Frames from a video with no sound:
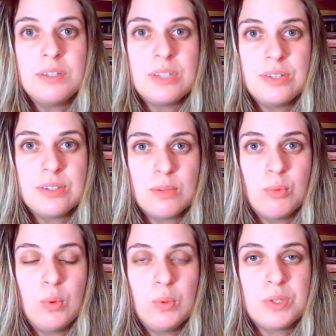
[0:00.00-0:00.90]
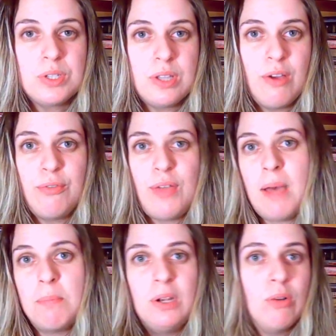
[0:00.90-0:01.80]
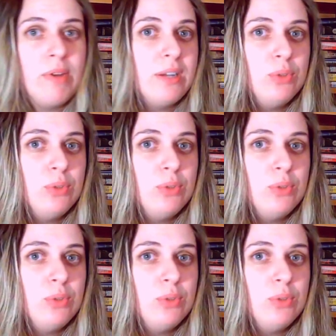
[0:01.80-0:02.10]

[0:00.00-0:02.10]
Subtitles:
see some cool stuff happening around